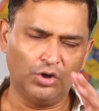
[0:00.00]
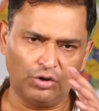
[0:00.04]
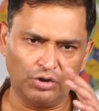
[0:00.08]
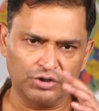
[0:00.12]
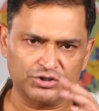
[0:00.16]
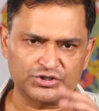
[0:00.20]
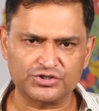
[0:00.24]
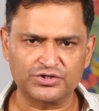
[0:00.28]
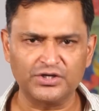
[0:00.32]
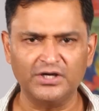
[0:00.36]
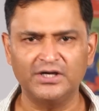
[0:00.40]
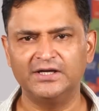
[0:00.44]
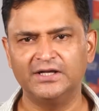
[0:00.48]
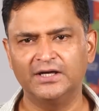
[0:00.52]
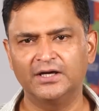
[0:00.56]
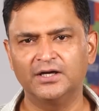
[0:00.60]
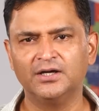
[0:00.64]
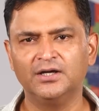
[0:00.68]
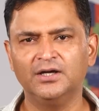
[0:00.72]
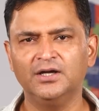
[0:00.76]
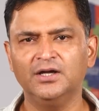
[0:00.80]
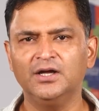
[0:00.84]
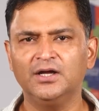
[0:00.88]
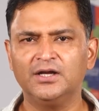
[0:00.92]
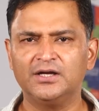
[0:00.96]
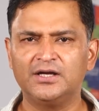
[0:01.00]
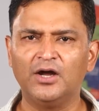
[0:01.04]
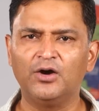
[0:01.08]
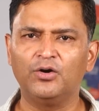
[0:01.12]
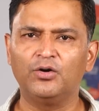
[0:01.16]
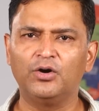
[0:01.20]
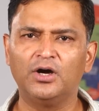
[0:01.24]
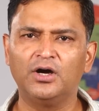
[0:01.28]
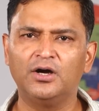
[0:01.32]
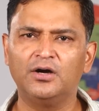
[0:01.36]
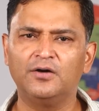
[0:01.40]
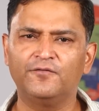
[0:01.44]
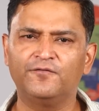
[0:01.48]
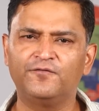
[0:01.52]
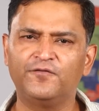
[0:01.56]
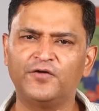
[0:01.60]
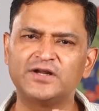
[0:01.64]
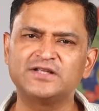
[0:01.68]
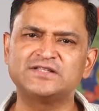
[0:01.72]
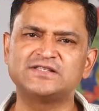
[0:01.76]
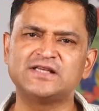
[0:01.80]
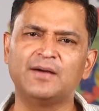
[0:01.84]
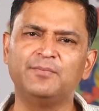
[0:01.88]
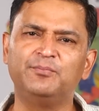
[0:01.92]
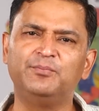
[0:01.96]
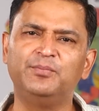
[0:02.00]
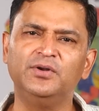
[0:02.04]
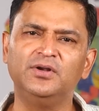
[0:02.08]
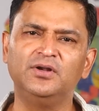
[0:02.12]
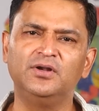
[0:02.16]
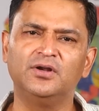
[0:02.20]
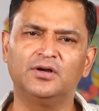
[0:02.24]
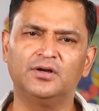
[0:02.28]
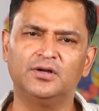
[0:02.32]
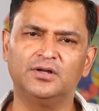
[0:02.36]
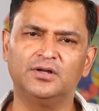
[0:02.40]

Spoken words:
Australia. Now, for example,